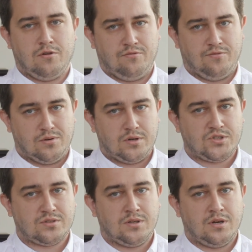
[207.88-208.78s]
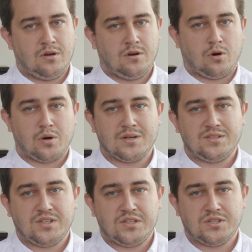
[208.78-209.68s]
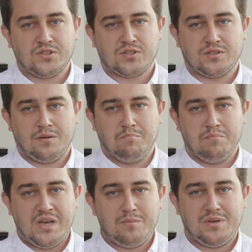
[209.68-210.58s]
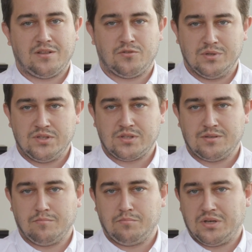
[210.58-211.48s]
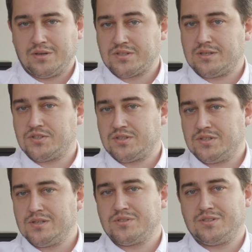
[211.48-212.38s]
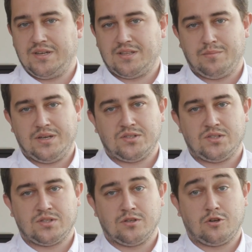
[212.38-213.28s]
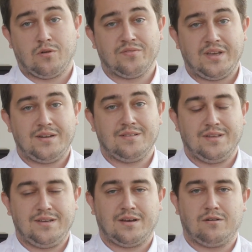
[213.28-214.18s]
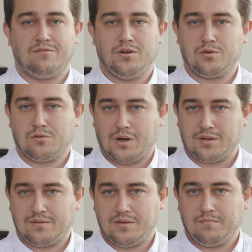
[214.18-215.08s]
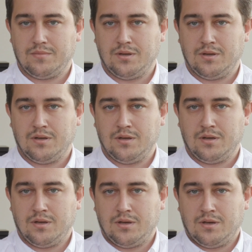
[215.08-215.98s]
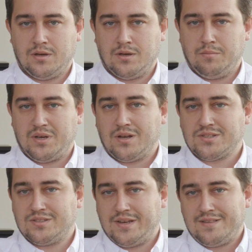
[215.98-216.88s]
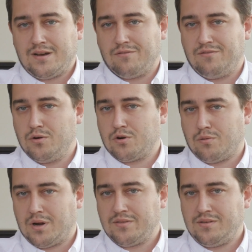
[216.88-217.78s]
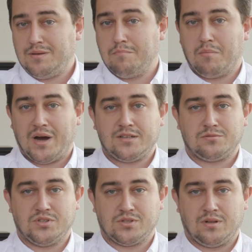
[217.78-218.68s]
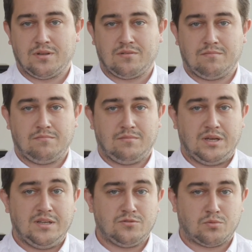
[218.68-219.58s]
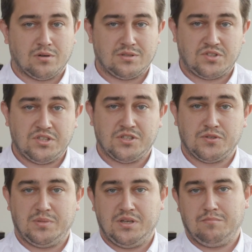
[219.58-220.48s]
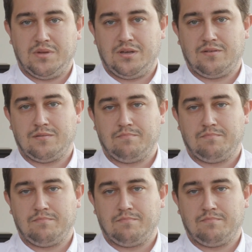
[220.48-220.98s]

First, organizations may be at risk because their systems' databases contain data of low quality. Because data of low quality might result in wrong decisions being made.